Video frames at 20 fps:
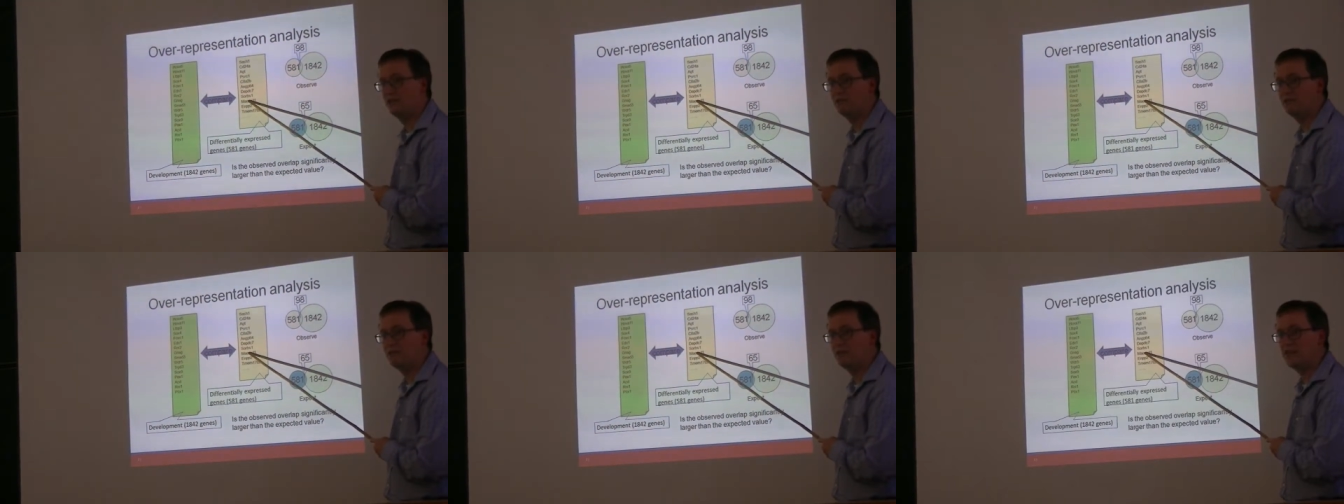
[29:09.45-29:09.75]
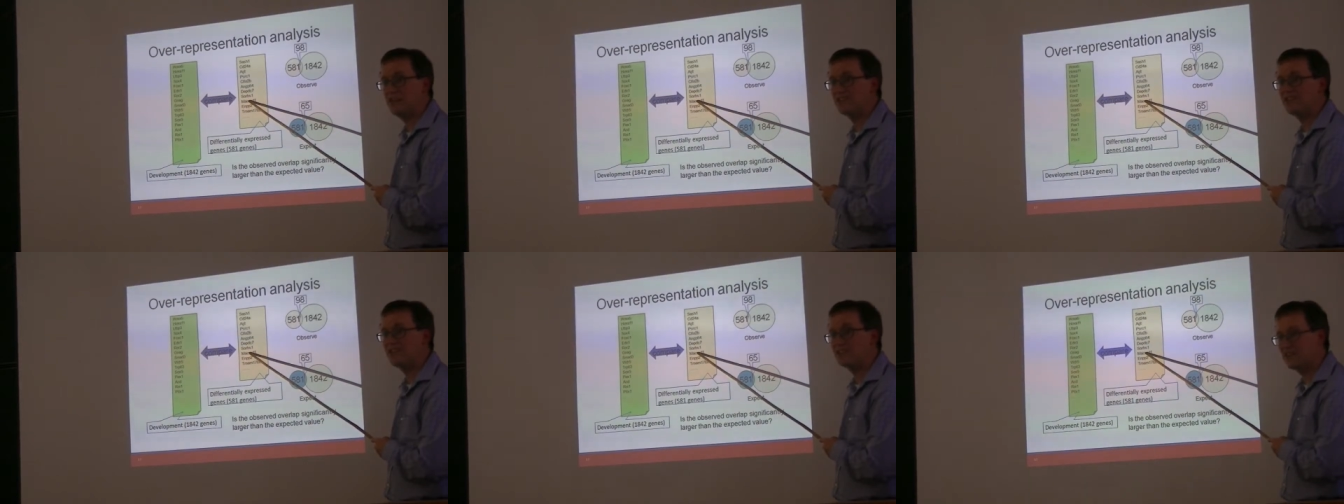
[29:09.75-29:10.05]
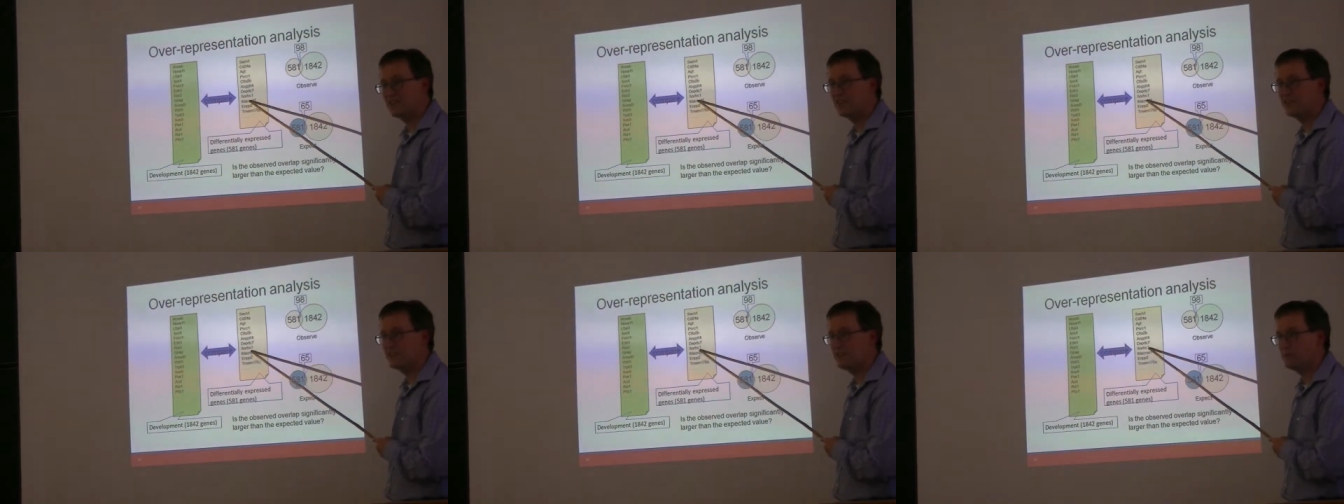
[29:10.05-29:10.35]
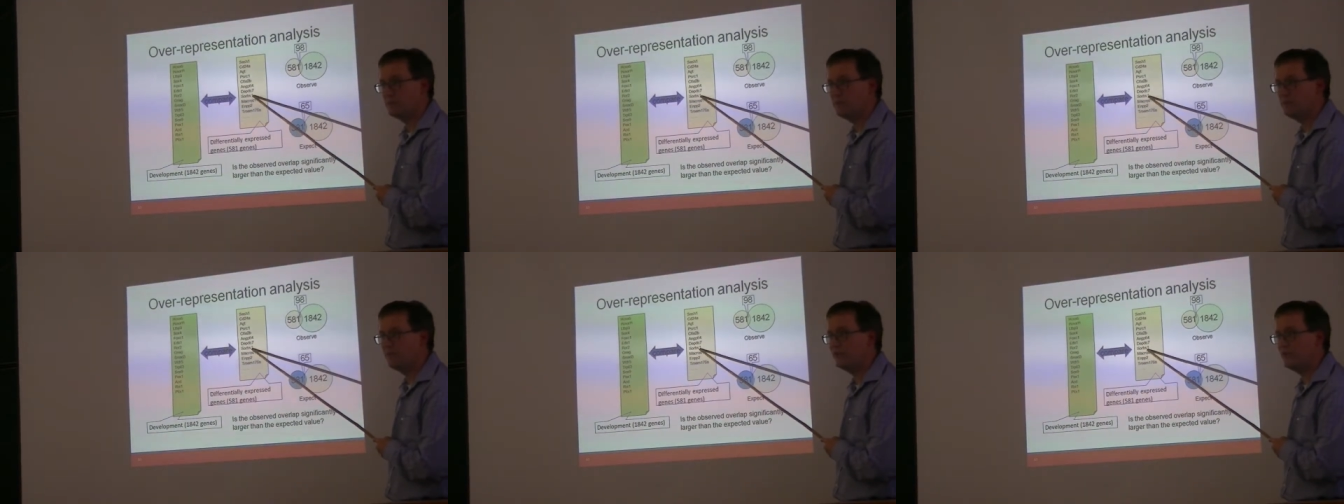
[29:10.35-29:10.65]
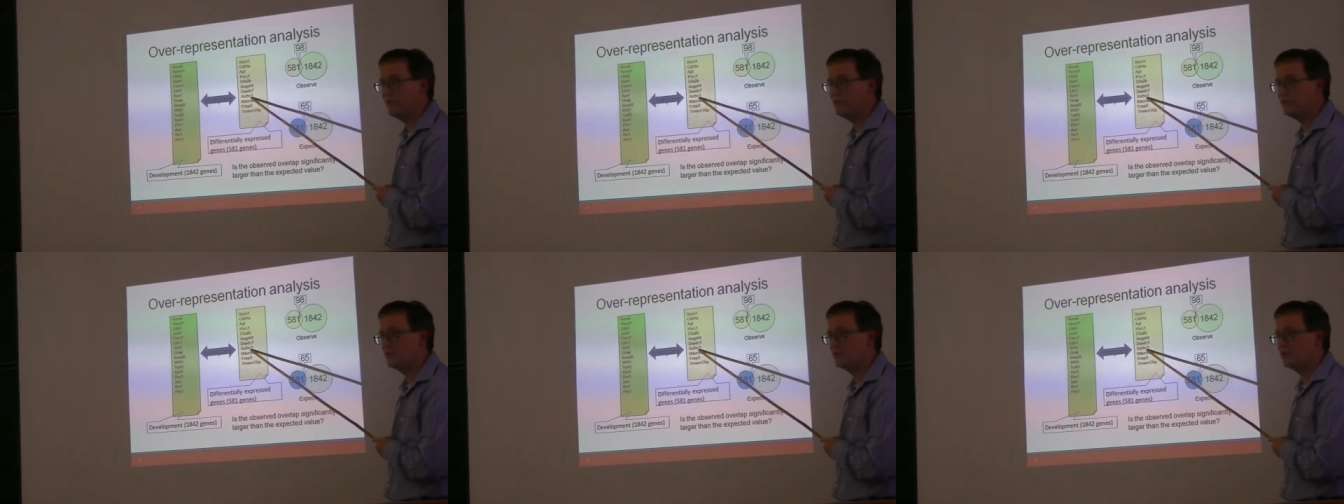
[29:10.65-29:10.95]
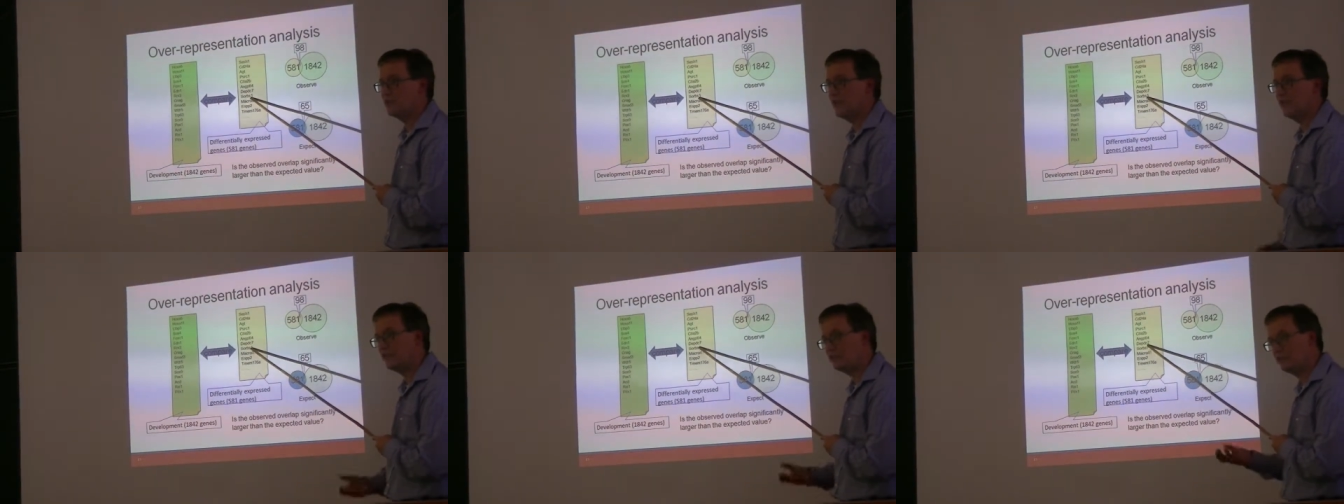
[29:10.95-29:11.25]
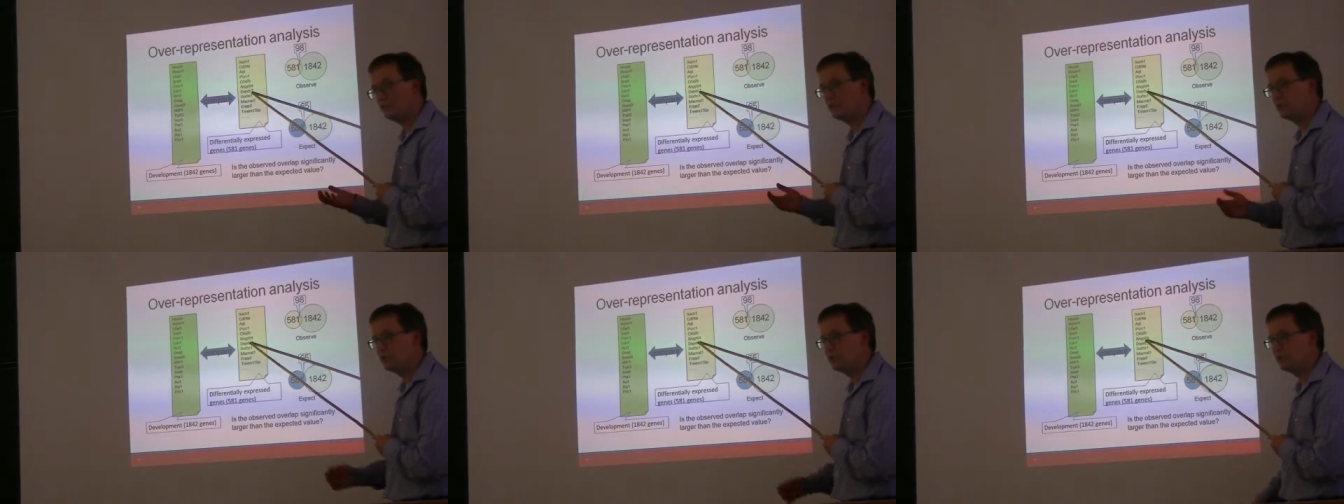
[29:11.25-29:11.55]
that had significant p-values after
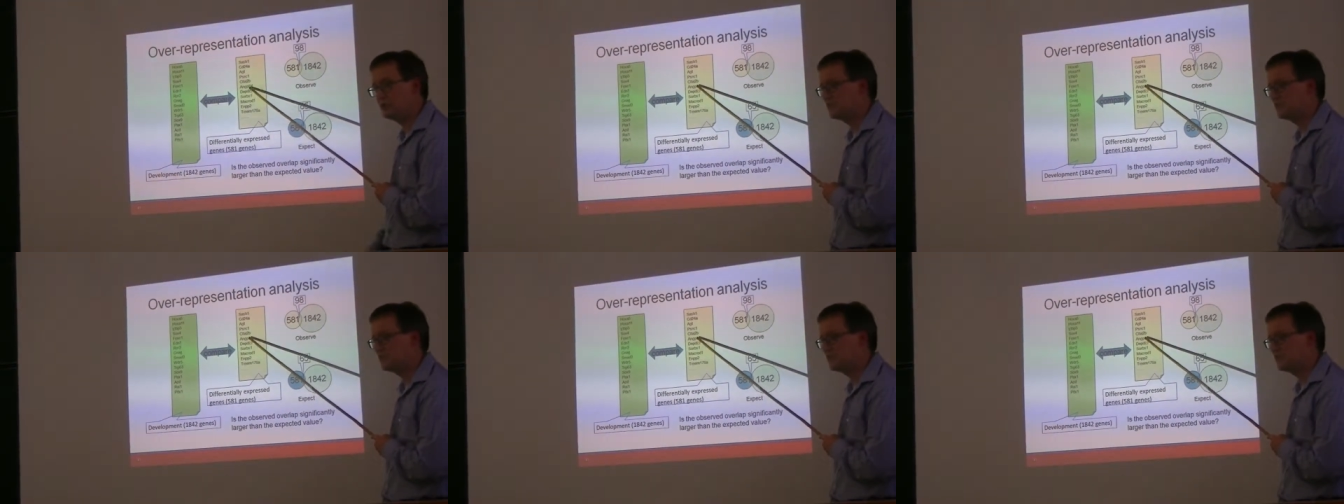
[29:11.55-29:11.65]
multiple